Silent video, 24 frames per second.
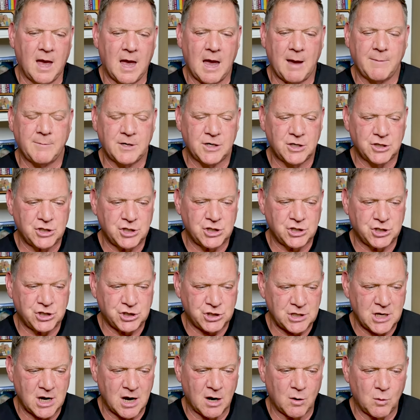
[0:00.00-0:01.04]
I'm going to just
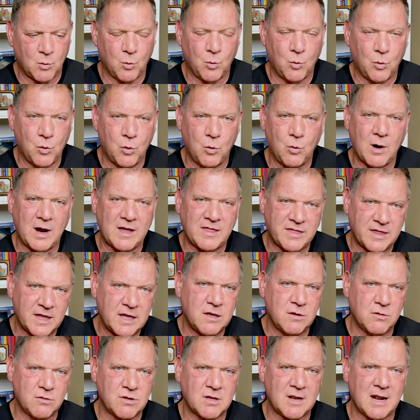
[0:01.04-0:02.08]
share who I
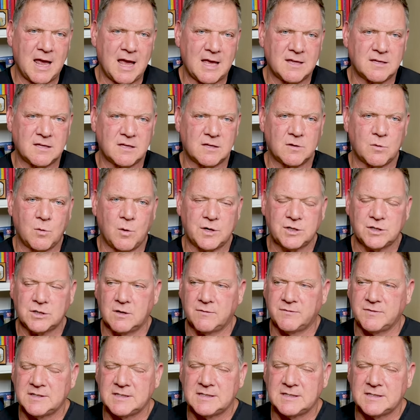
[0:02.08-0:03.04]
think you should ask this question of.